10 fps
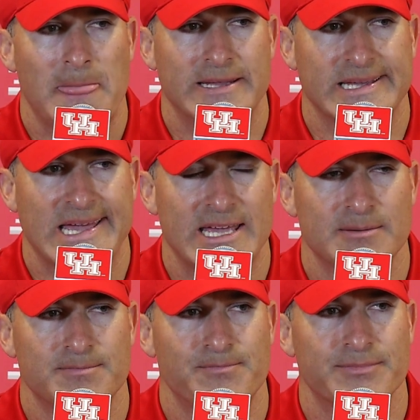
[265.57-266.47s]
in the
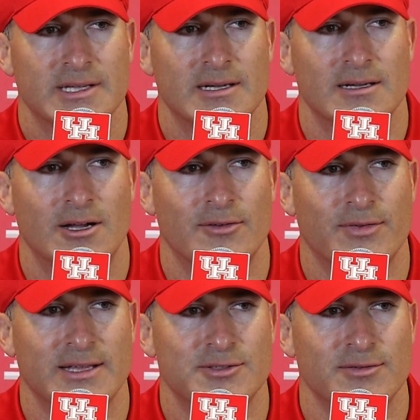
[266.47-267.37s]
game. Uh,
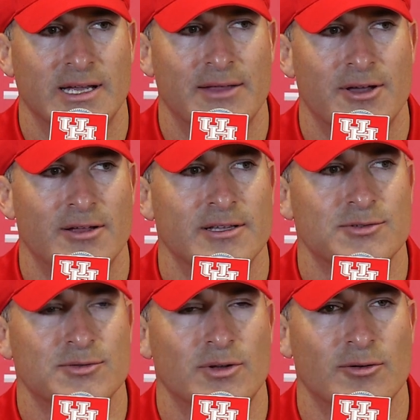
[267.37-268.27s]
offensively, I thought
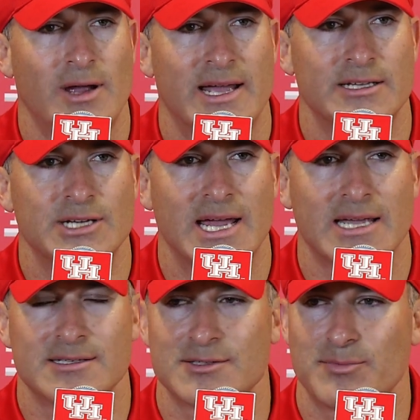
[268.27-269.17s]
this was one of Ryan
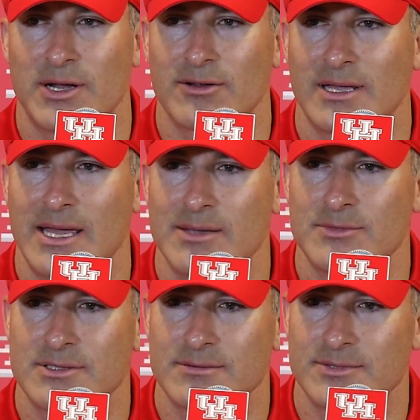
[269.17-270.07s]
Jackson's better
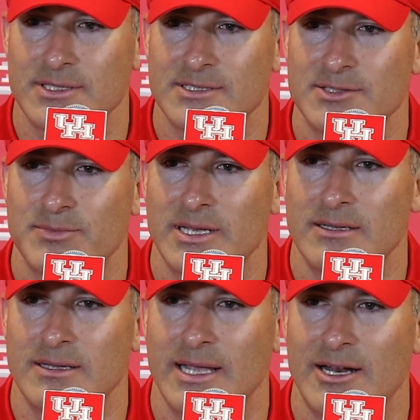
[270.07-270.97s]
games since he's
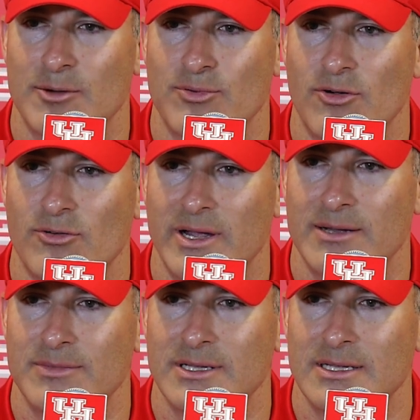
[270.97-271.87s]
been at our
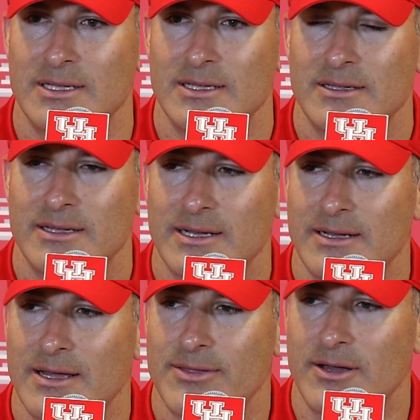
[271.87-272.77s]
program. Uh,
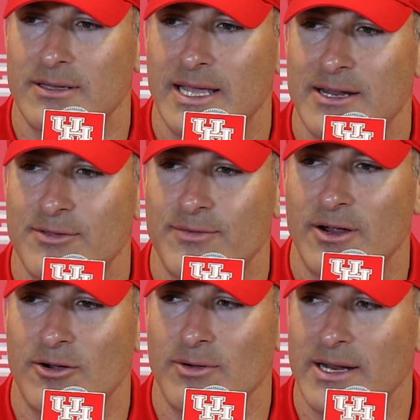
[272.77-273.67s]
I thought Kenneth
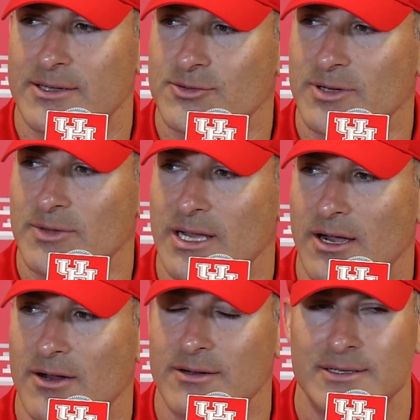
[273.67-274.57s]
Farrow ran extremely
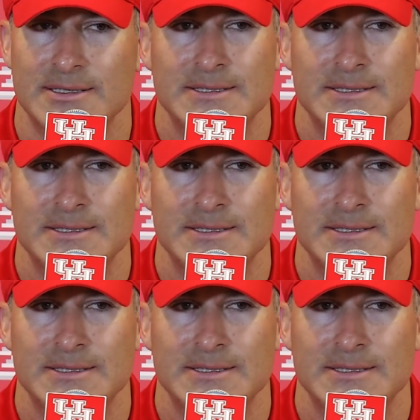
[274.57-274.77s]
hard,